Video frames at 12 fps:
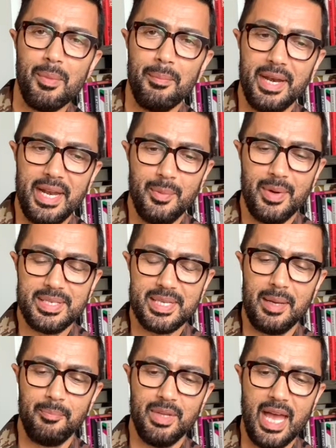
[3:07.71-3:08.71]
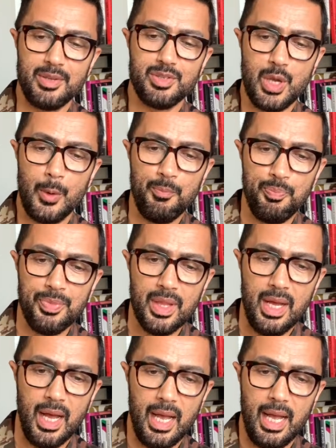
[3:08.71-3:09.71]
But anyways, um, yeah. So
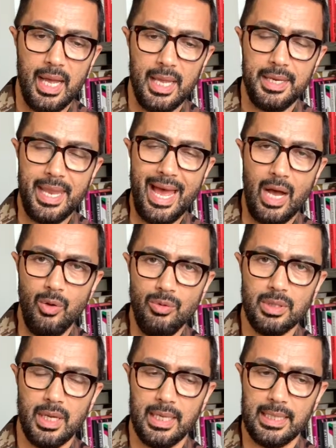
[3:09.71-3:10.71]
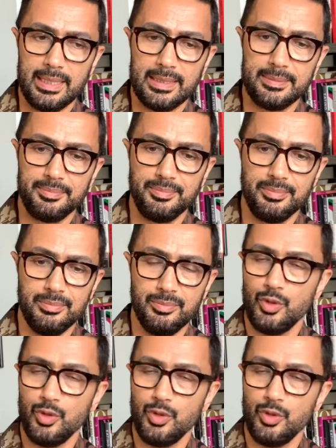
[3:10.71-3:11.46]
uh, now um,